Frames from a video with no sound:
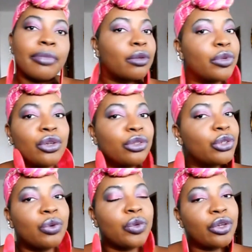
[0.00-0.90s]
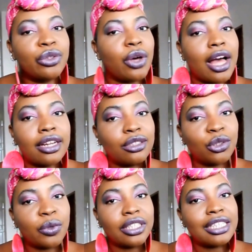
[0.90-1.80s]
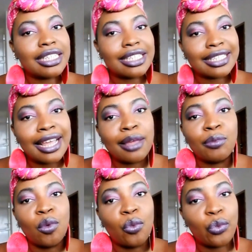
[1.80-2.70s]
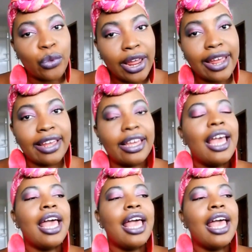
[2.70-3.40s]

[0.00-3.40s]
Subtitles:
but we don't know how to do it the same way.